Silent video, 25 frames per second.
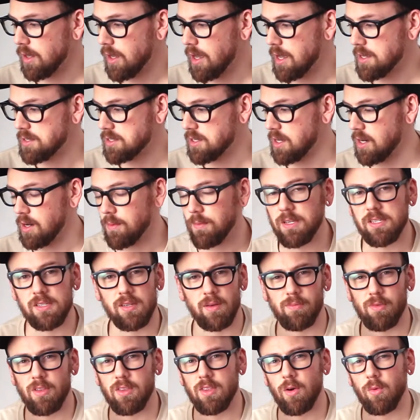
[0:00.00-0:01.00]
Is it going to be
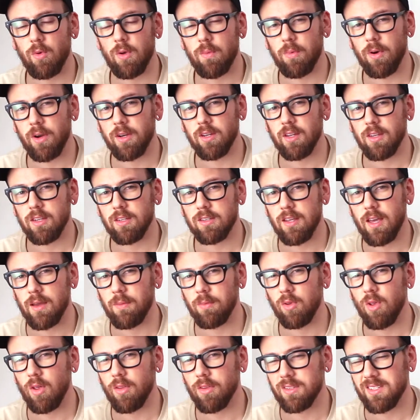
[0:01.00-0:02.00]
something that we bring to the
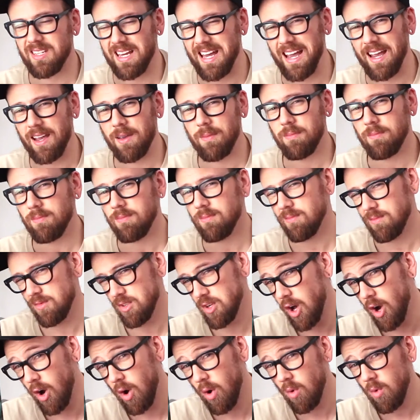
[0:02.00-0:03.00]
table all the time?
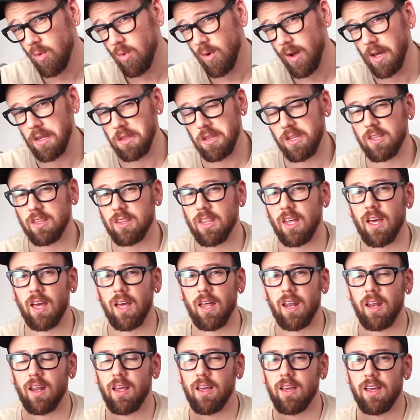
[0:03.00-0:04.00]
No. I think
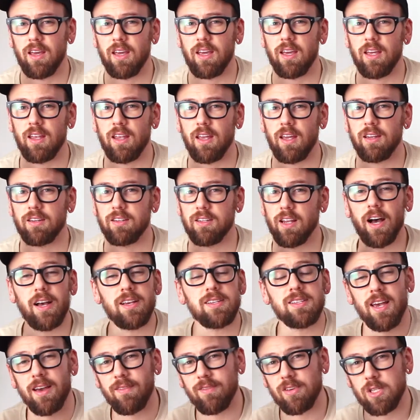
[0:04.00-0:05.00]
that it
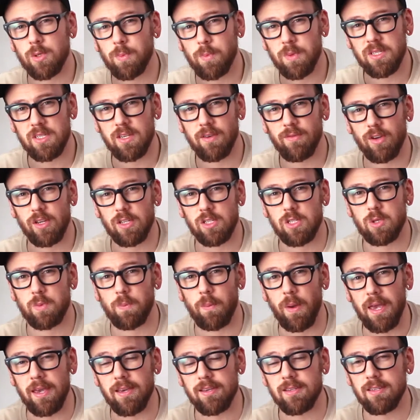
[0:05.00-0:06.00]
does have a specific
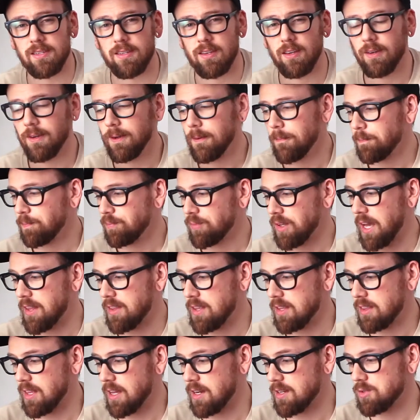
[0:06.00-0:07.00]
space. I
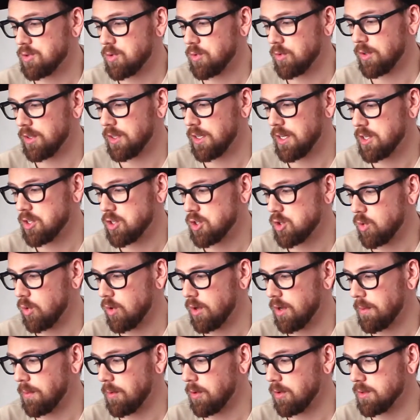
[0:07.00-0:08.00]
think that it's really
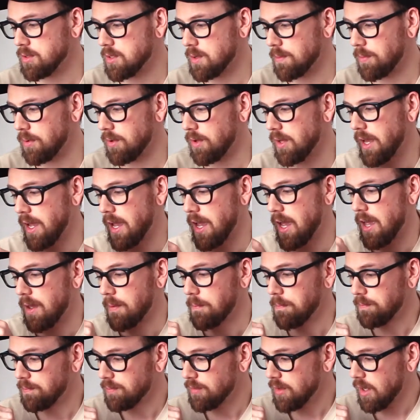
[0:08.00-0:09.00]
enjoyable to
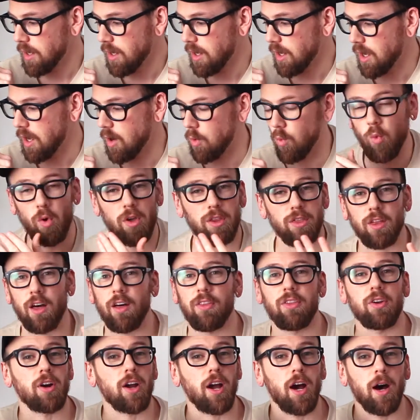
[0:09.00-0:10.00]
play with
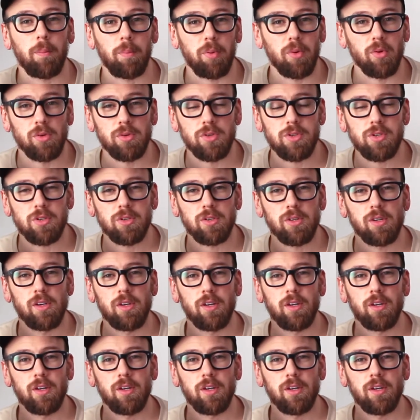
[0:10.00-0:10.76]
other couples.